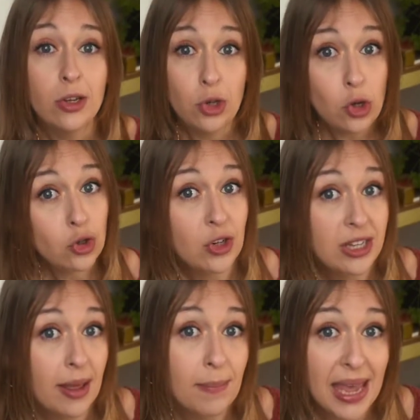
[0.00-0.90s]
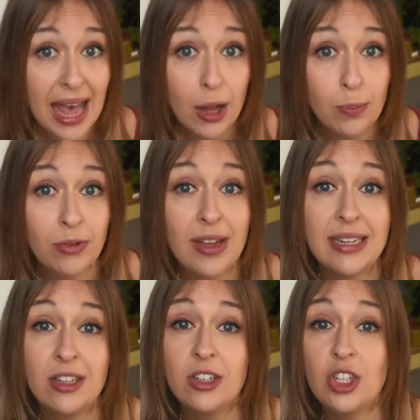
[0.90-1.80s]
nutrient that may help
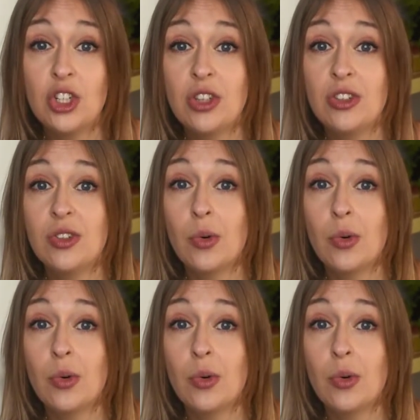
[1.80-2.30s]
prevent conditions